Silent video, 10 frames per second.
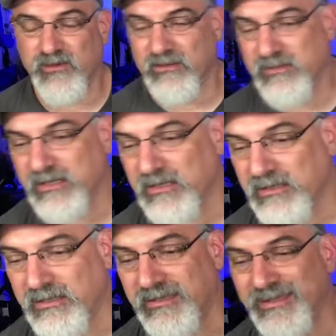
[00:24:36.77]
fine with
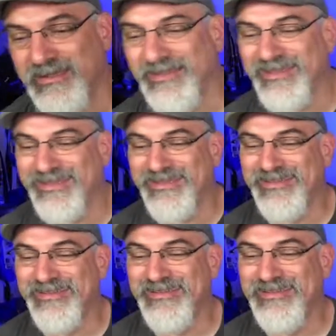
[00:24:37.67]
that.
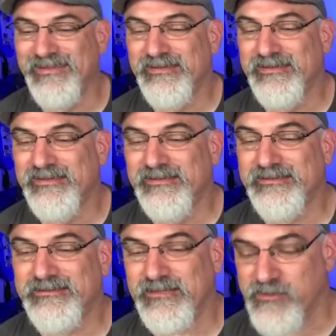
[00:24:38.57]

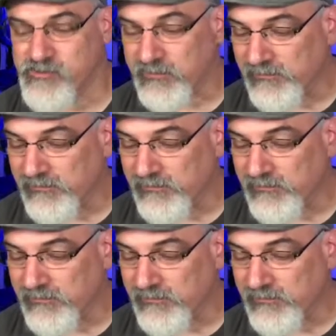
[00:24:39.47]
So